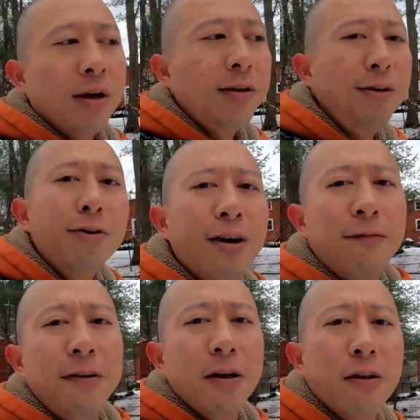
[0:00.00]
You'll get a
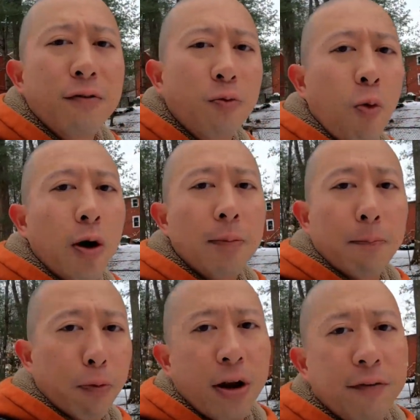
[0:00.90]
feel of what
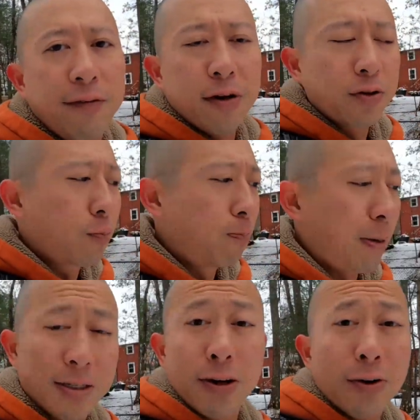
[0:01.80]
break feels
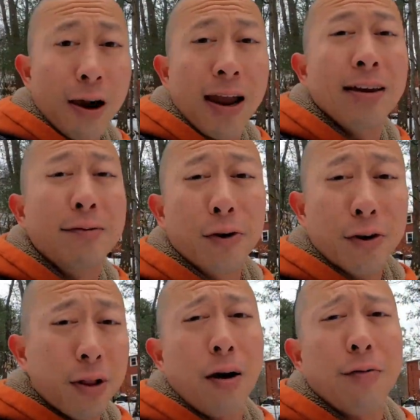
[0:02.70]
best on your hand for your
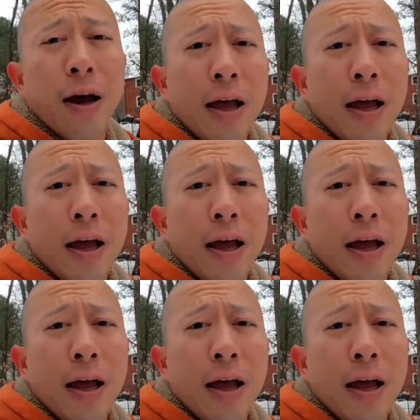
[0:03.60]
glove,